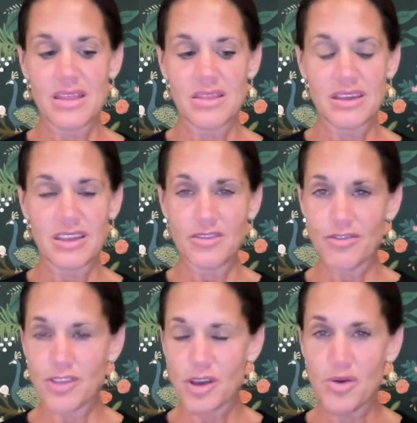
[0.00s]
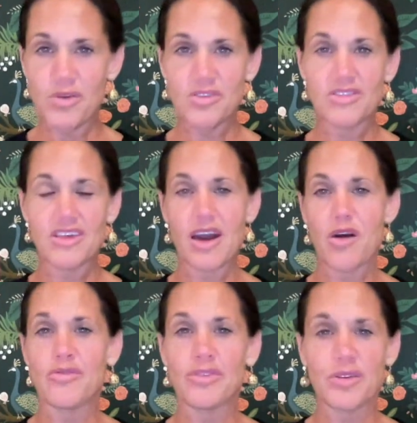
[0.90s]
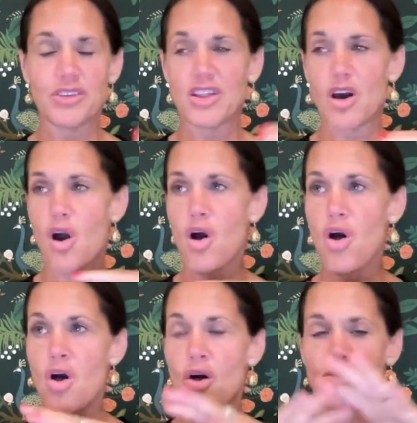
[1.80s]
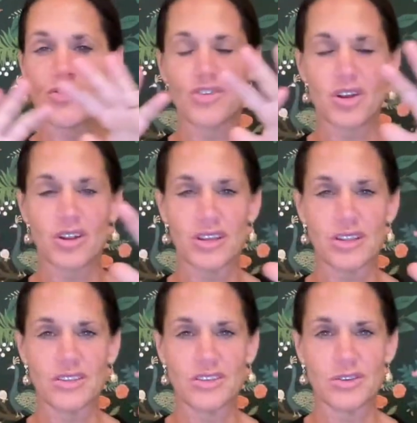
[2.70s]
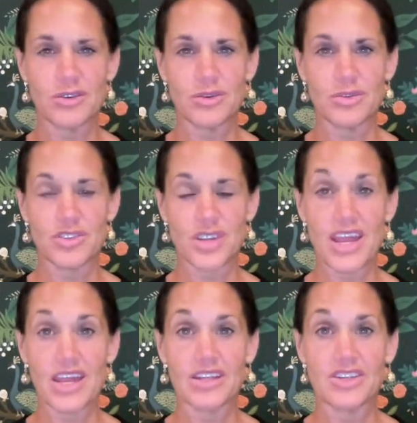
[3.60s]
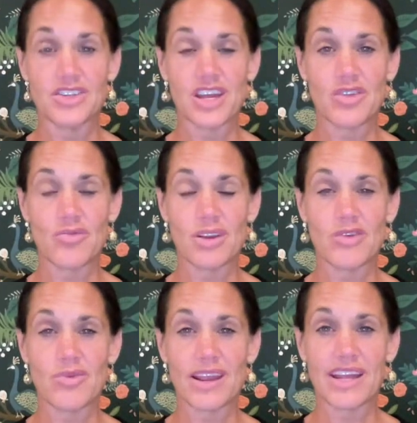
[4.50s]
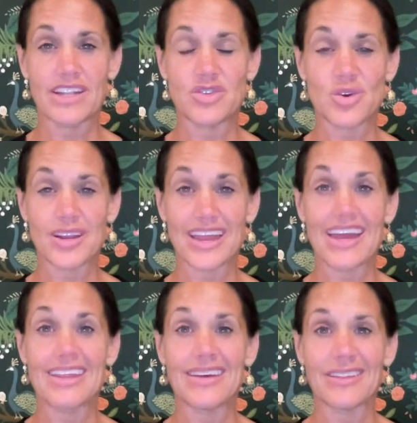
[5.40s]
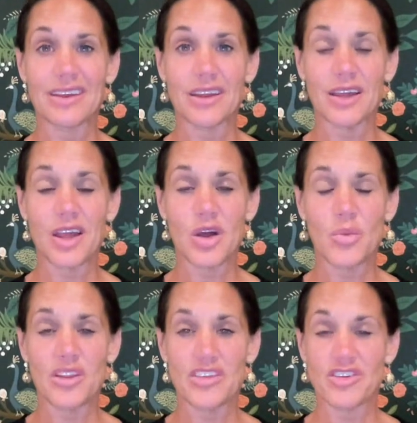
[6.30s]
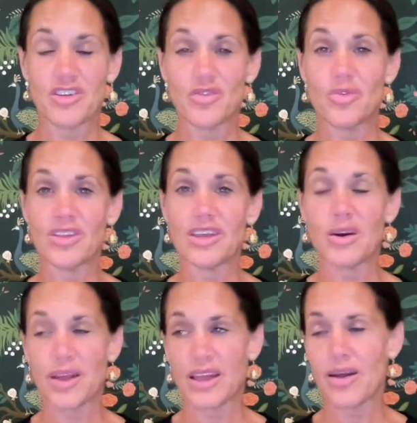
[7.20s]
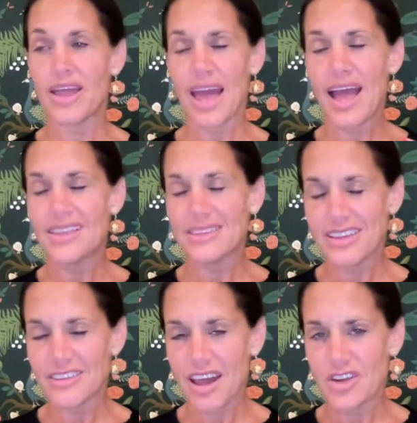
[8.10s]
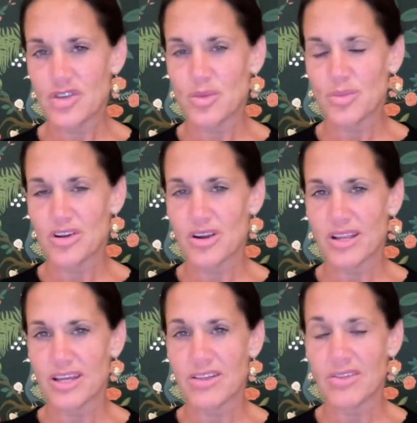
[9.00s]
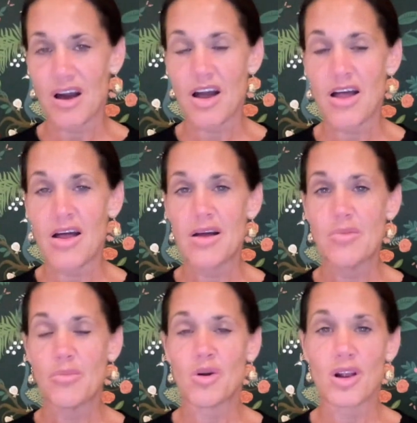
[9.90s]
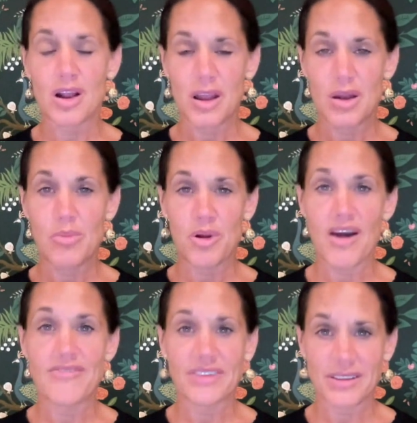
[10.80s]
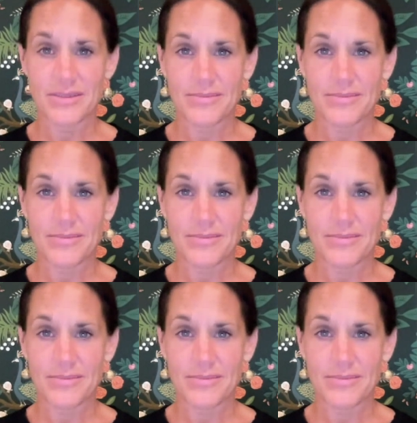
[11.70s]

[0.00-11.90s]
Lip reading: the inflows, the outflows, it all started to change and rearrange organically when I started really going, okay, I'd like to actually be creating a lot more profit.